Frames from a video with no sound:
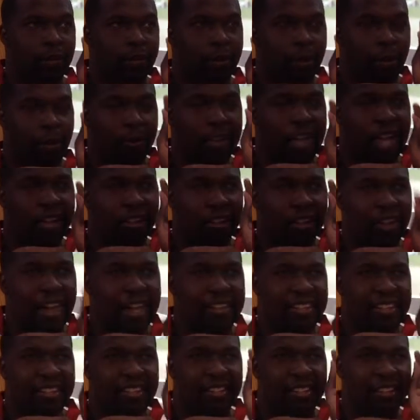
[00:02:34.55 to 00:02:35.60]
The OK
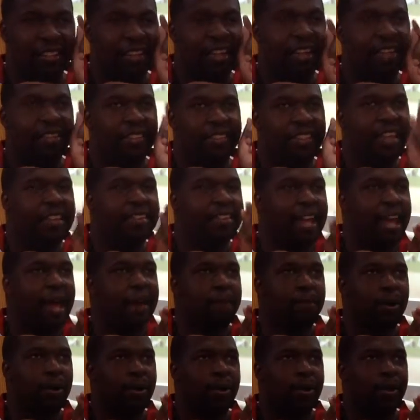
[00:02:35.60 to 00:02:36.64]
class in
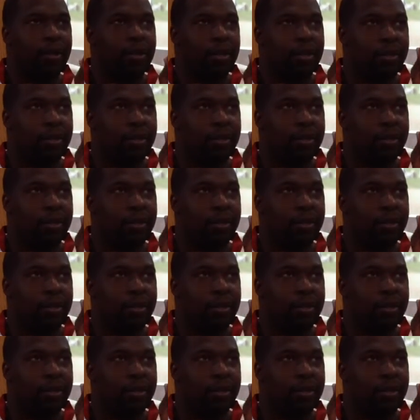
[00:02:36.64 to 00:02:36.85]
September.